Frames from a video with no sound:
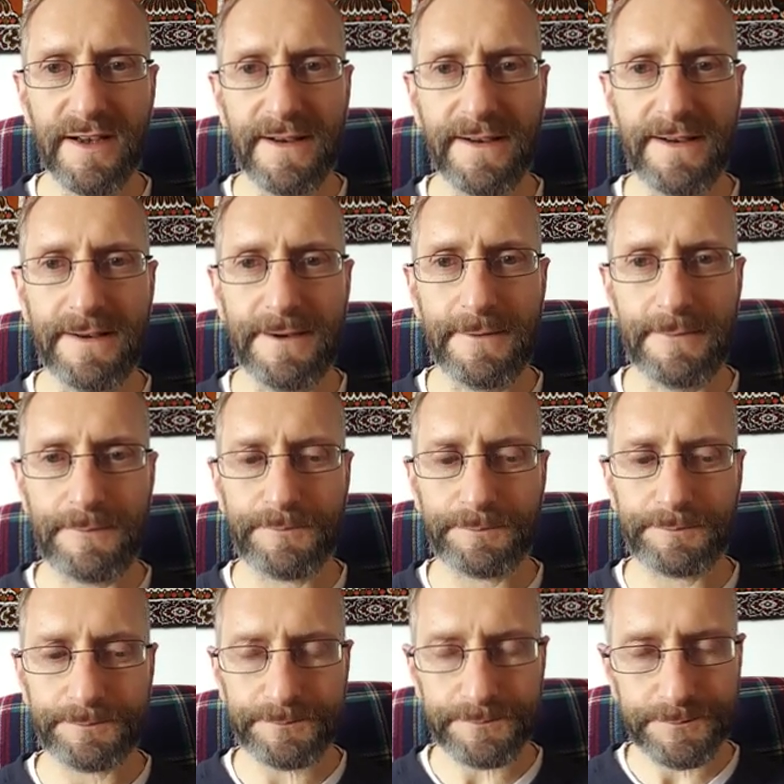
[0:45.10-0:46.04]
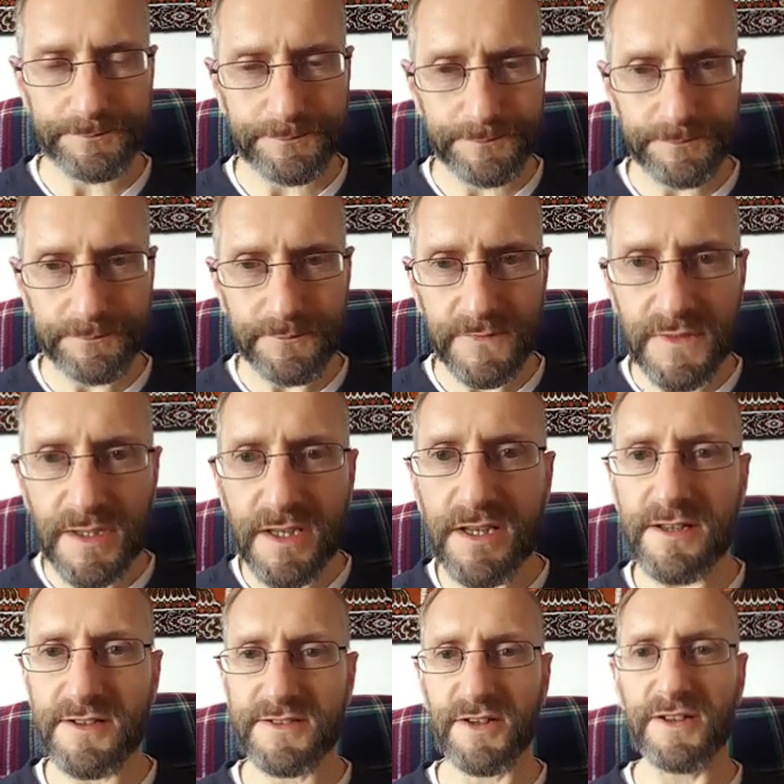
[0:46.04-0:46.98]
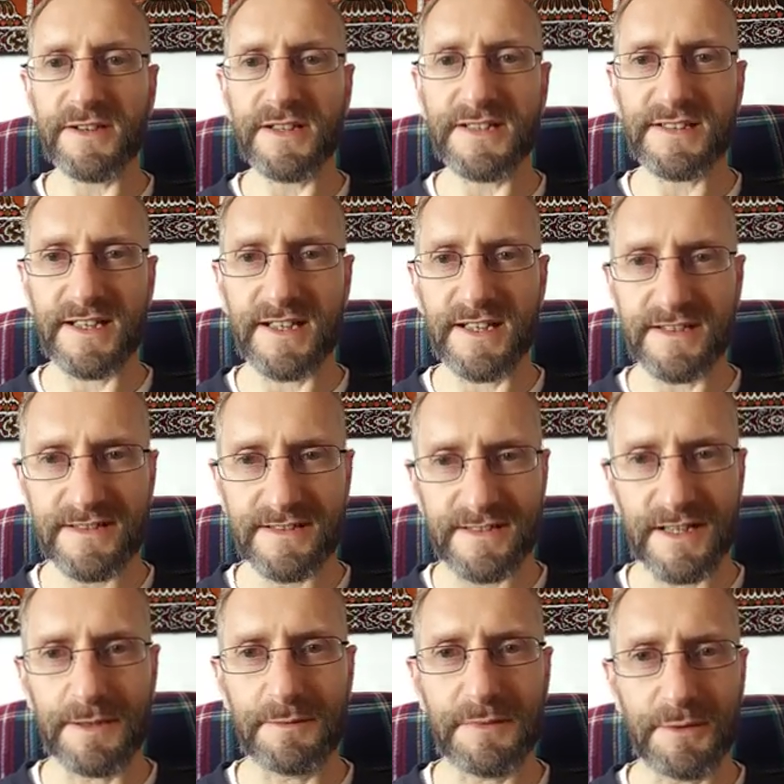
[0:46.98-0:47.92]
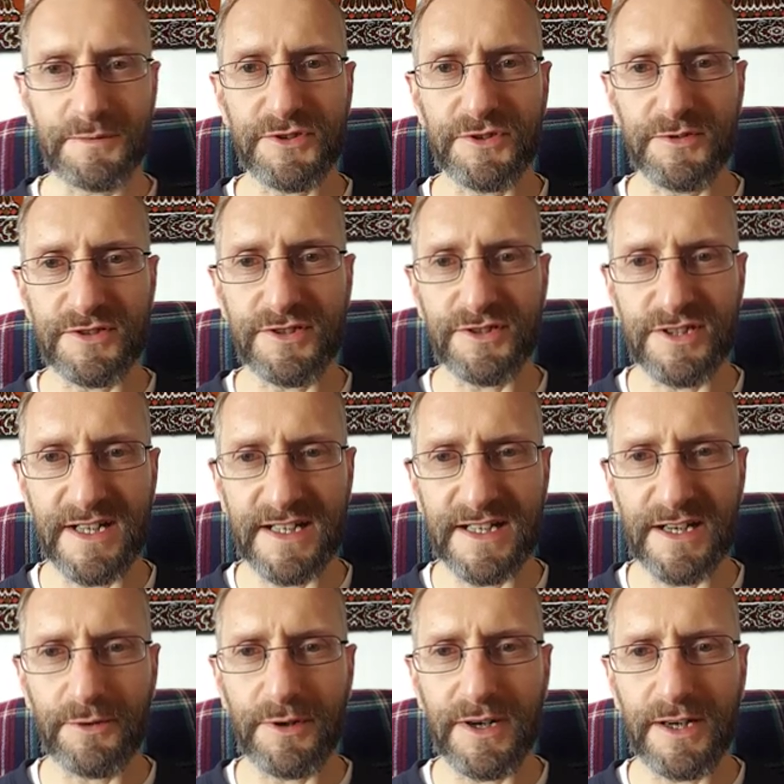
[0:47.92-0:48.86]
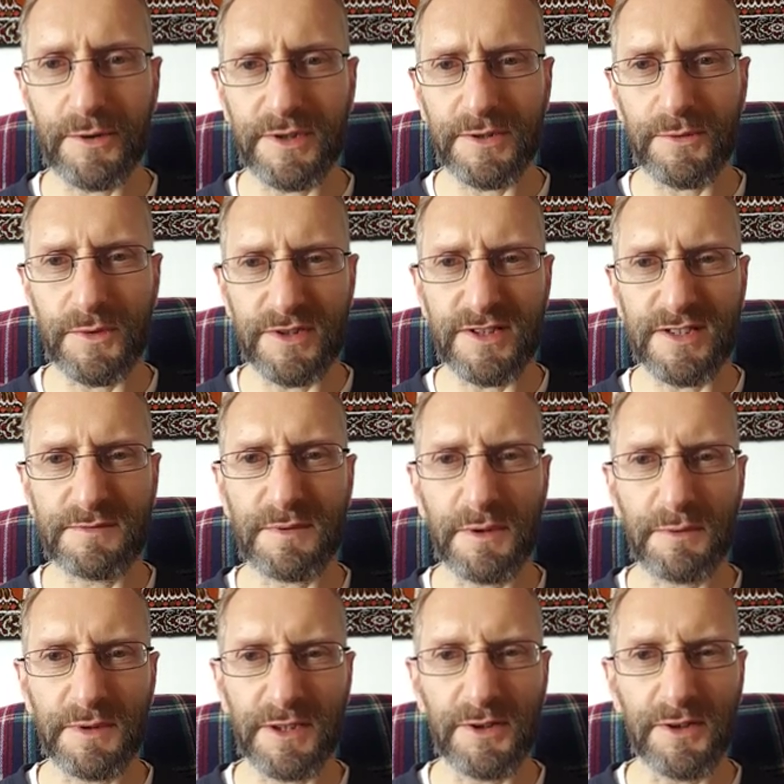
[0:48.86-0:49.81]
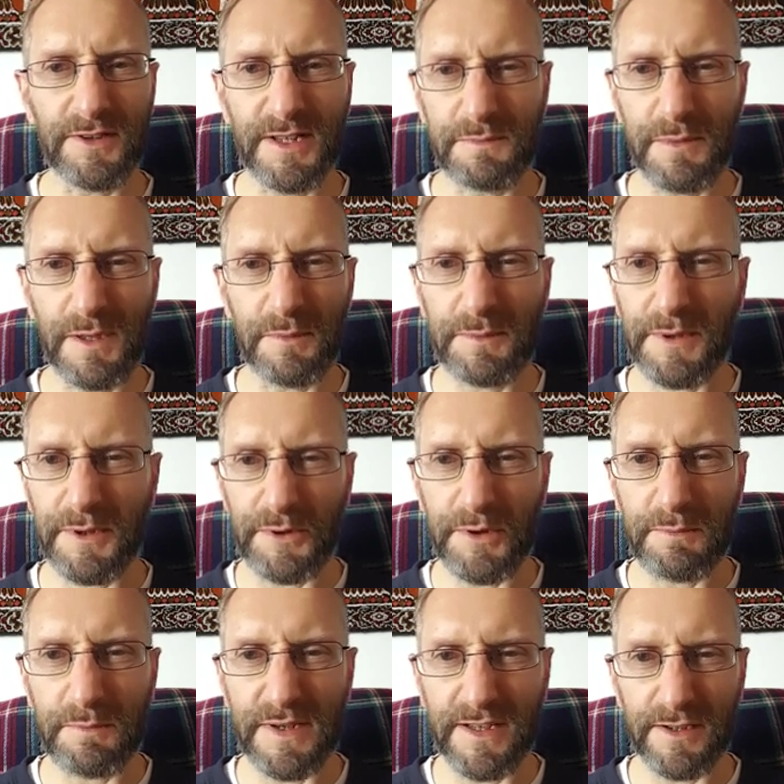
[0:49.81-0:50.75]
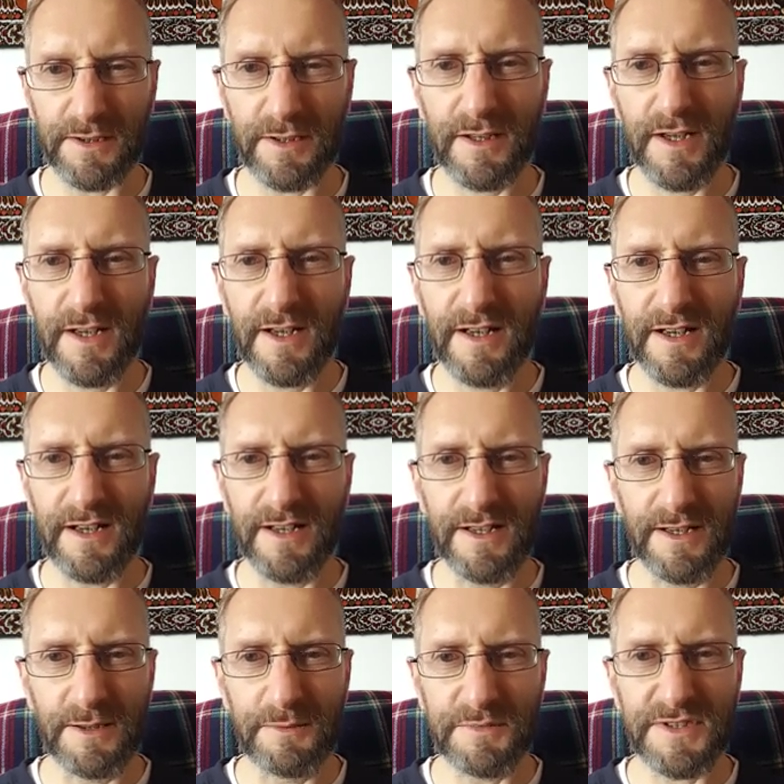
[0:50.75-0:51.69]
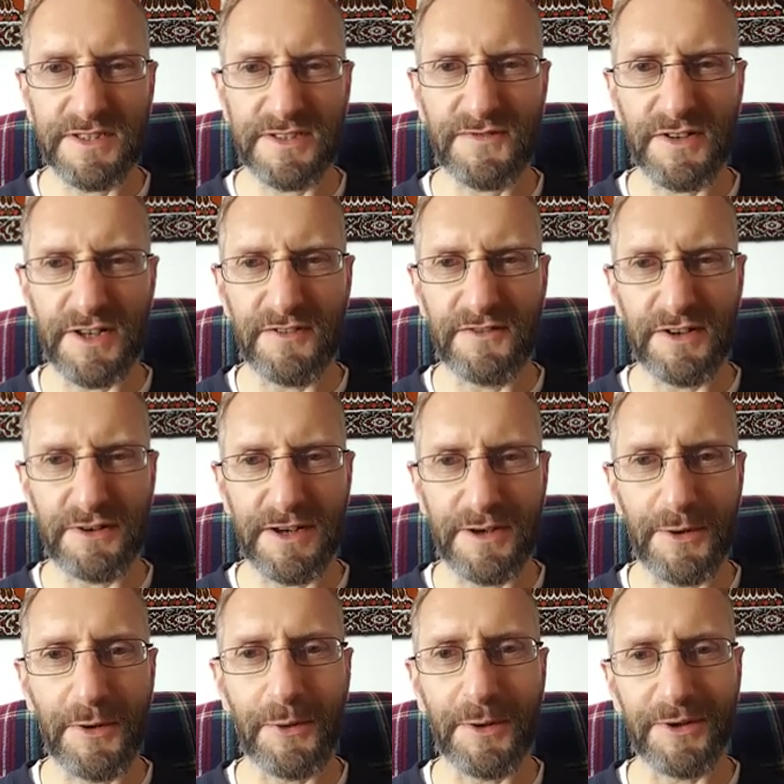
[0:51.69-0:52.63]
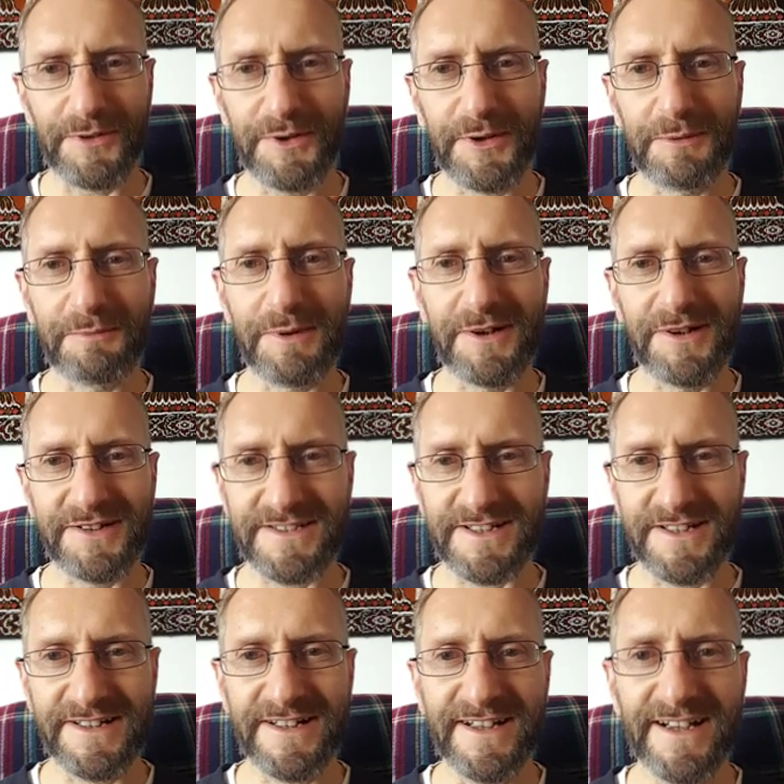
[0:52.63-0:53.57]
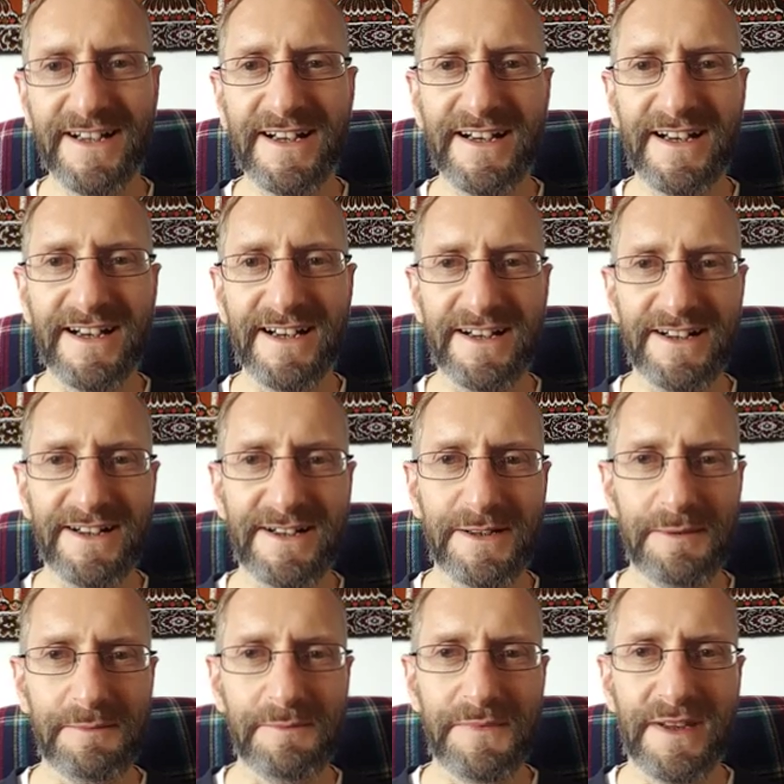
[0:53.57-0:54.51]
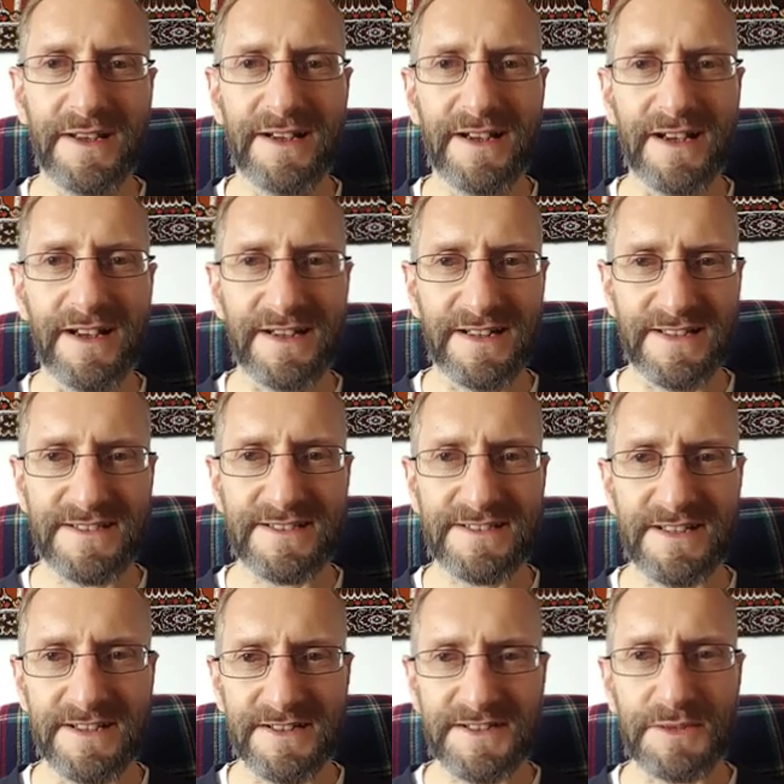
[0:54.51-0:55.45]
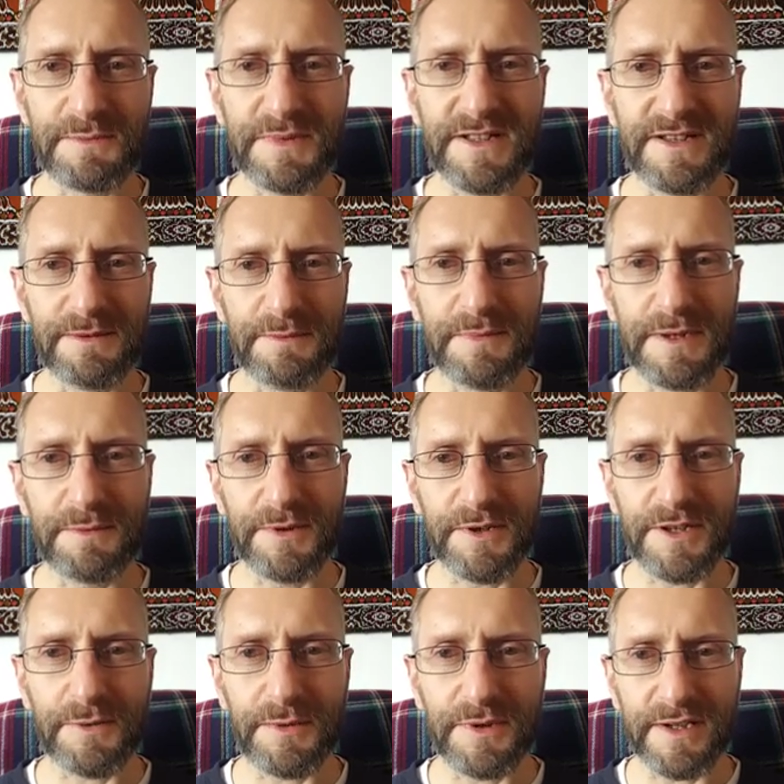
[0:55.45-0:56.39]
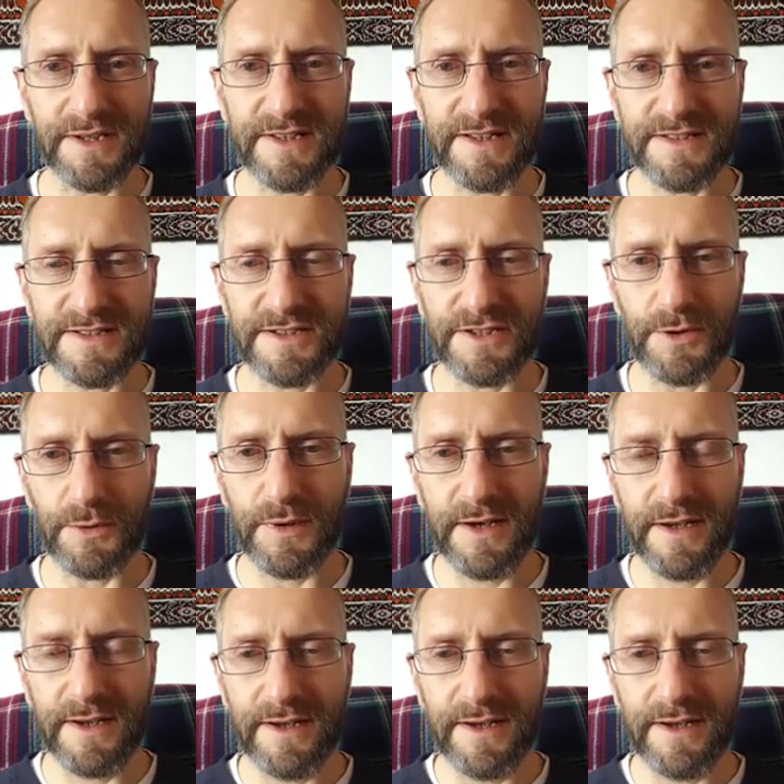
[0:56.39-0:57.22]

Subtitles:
So in this case, I'm choosing J.K. Rowling, which has probably got like popular appeal. She's a very well-known person, and somebody that people can relate to.